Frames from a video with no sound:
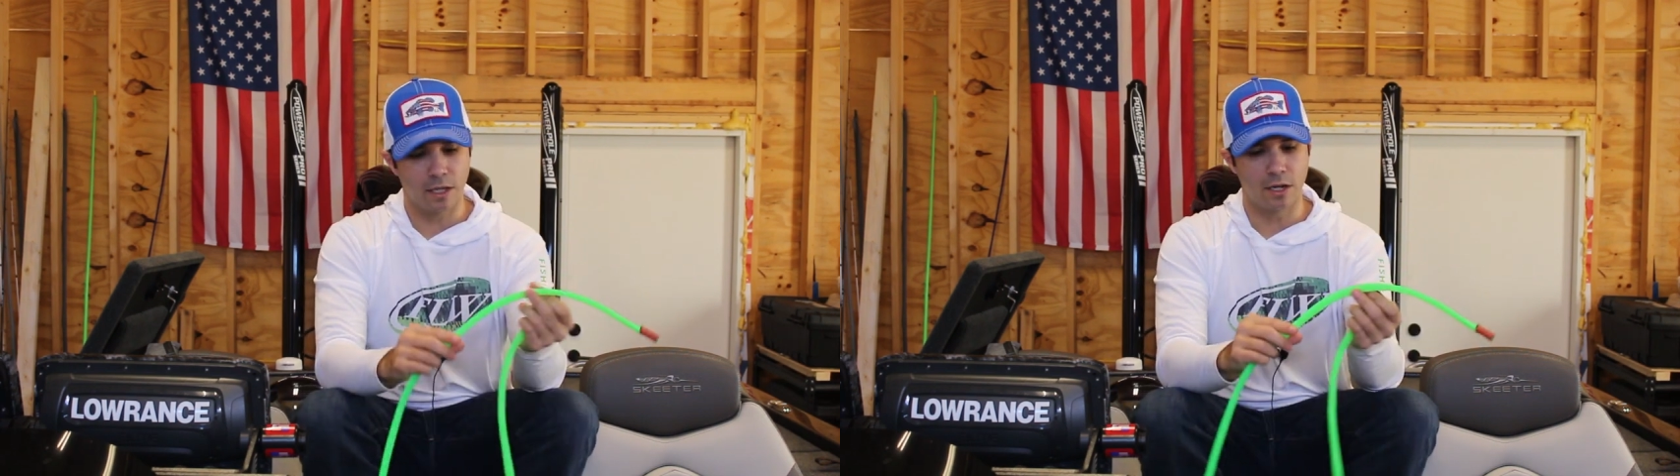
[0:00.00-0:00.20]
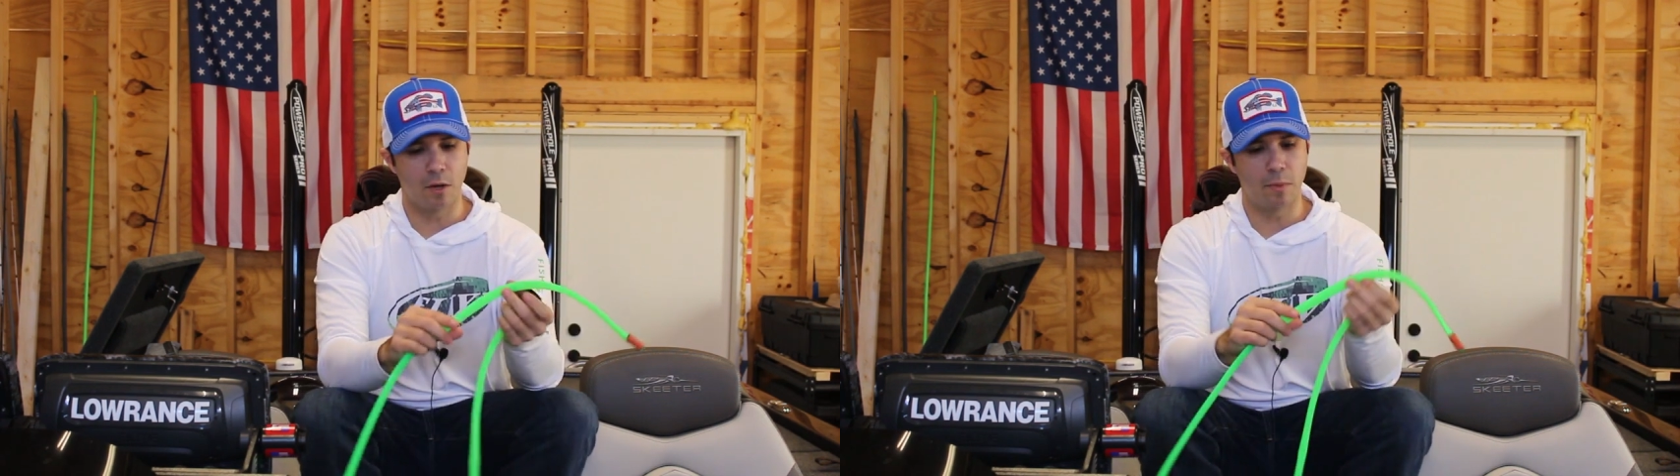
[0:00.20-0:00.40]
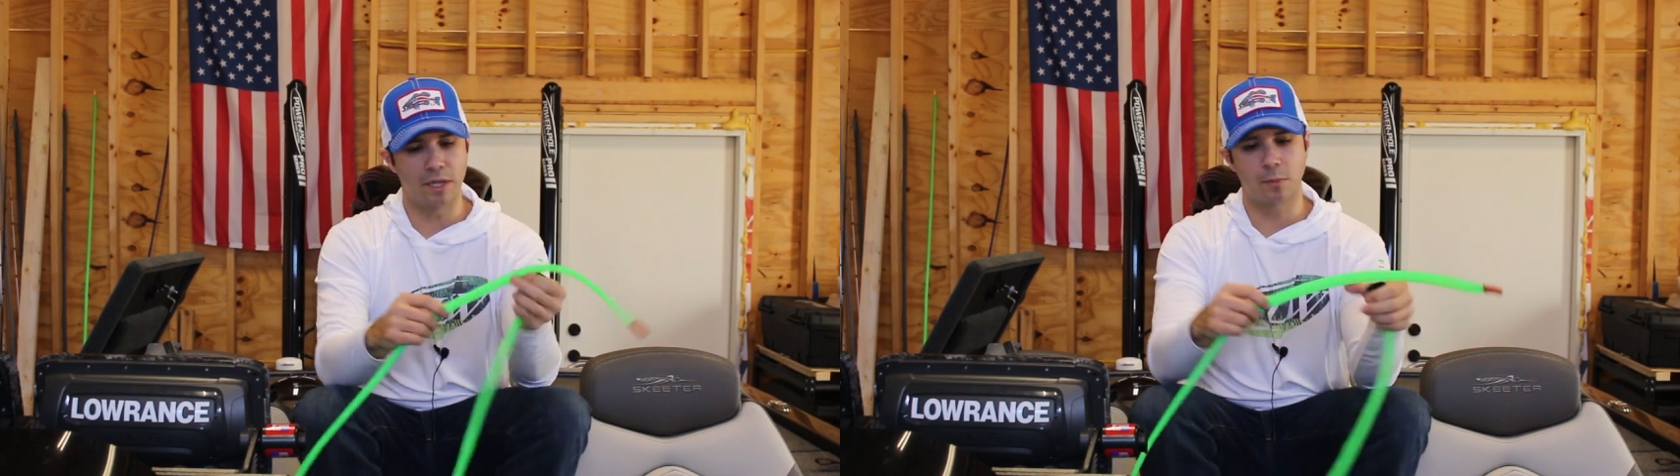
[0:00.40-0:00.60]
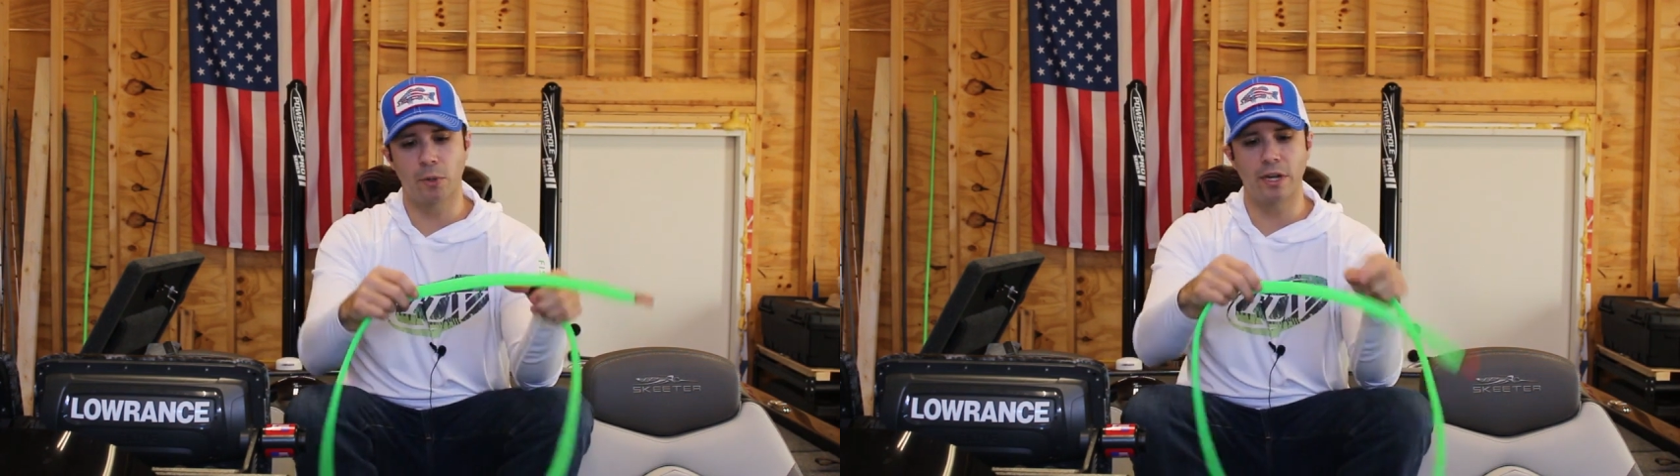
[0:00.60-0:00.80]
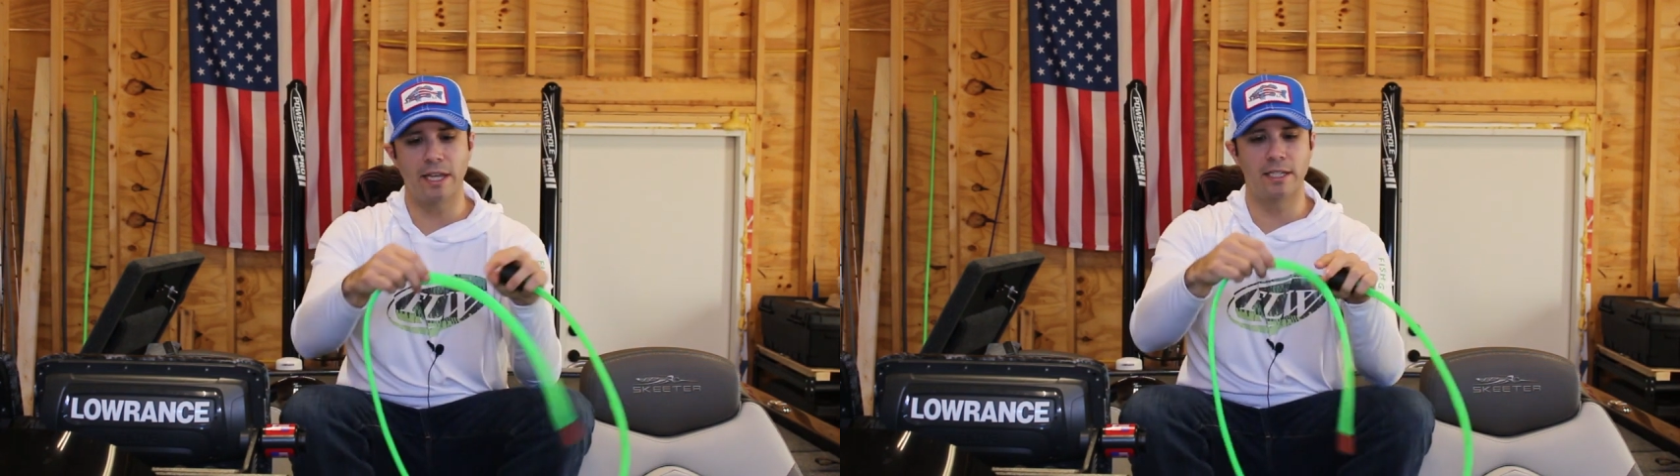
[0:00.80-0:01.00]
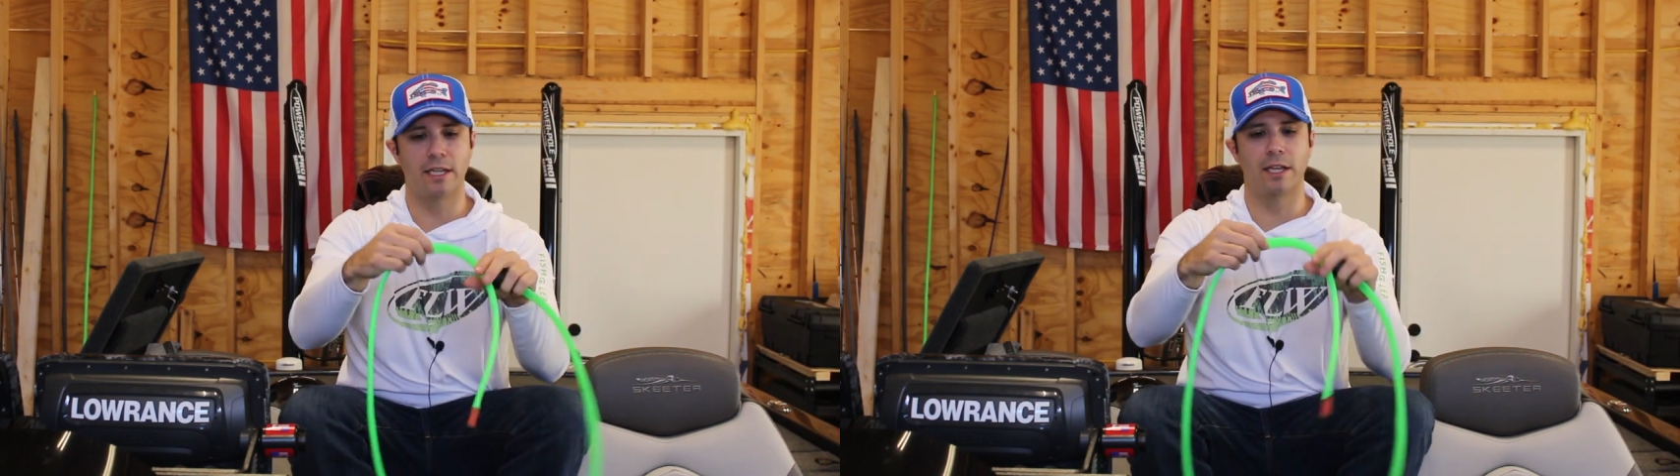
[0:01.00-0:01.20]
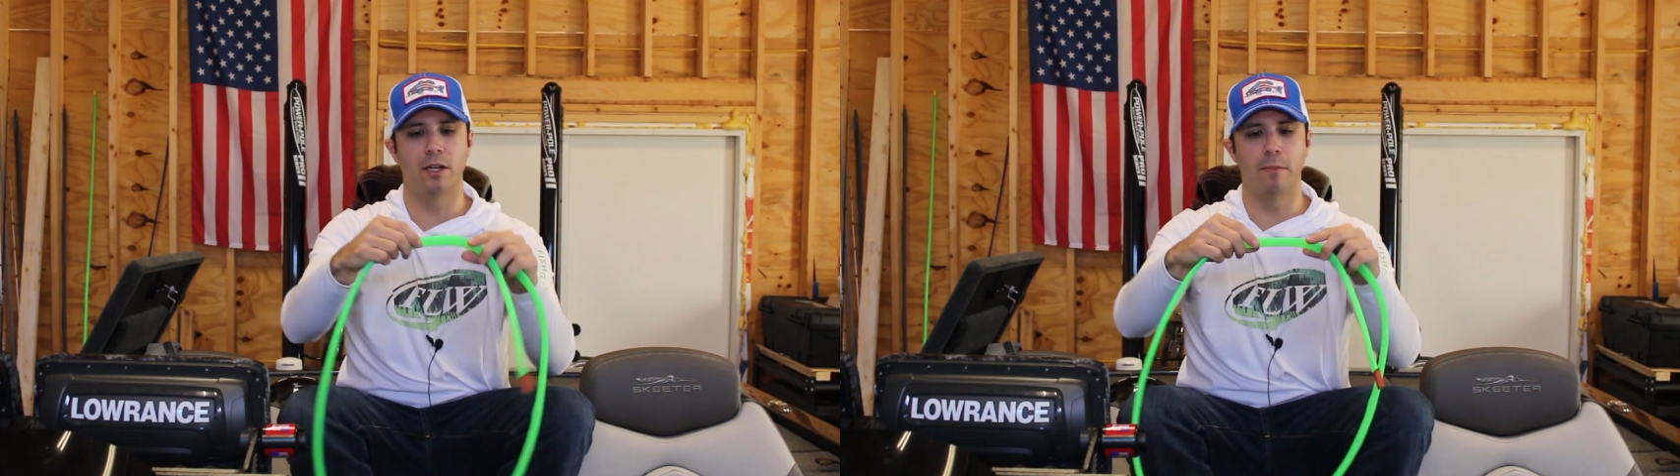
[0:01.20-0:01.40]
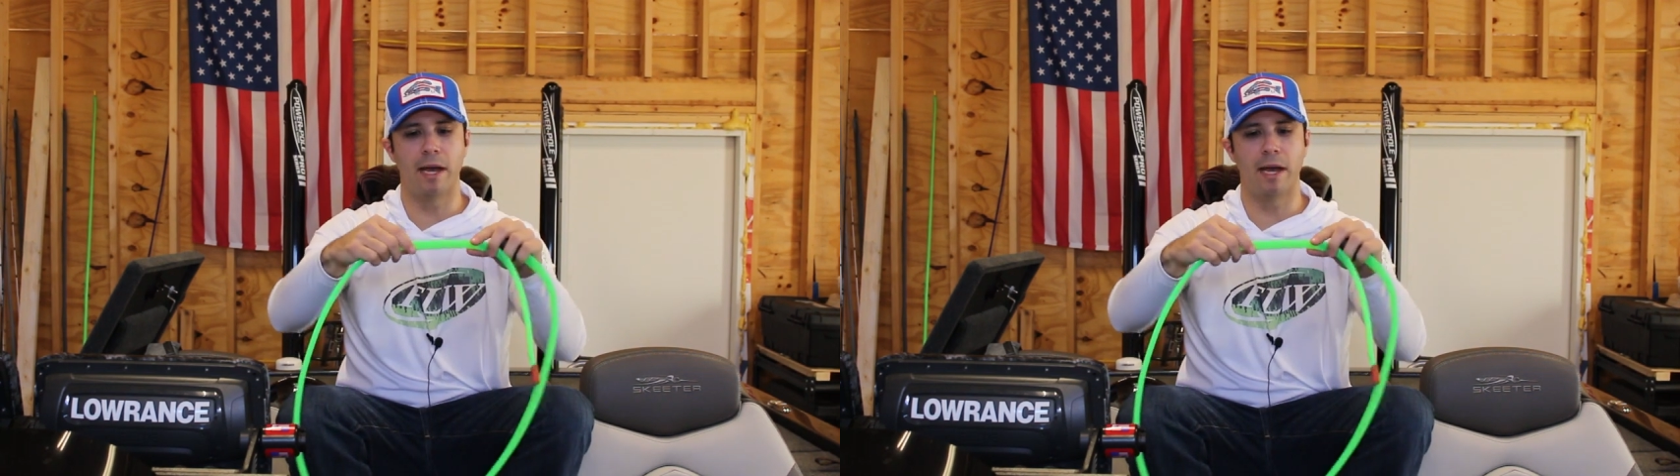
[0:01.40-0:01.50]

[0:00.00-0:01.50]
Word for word: you know, but it's pretty easy to get them